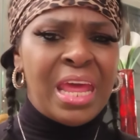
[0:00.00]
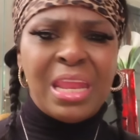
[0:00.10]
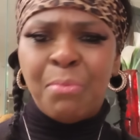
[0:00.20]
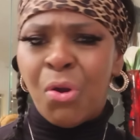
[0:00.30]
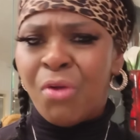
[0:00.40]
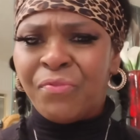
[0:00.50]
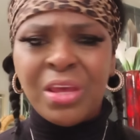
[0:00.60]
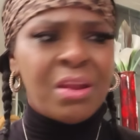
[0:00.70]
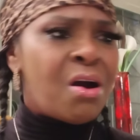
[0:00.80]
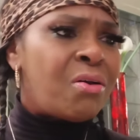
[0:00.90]
and Eddie
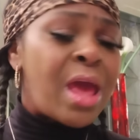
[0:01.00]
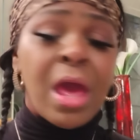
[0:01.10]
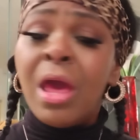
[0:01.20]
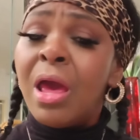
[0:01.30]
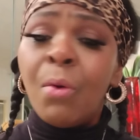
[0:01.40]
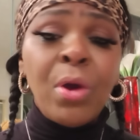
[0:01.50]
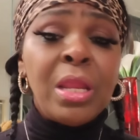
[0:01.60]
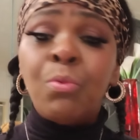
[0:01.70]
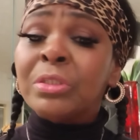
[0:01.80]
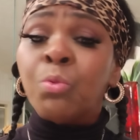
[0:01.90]
Murphy and all that.
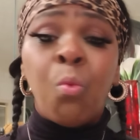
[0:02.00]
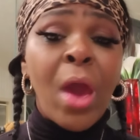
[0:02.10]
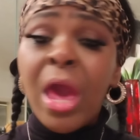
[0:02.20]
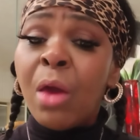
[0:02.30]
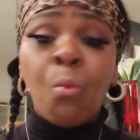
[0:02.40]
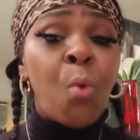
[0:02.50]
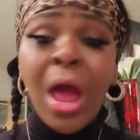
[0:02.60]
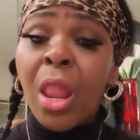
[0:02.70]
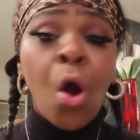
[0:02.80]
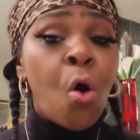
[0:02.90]
Whitney was
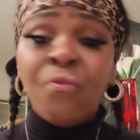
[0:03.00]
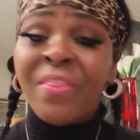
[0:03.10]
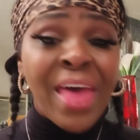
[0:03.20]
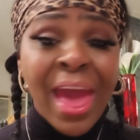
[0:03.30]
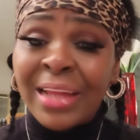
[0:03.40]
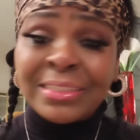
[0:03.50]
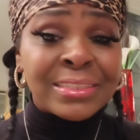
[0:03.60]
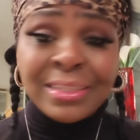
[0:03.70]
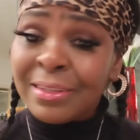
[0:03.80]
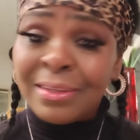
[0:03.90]
well over that.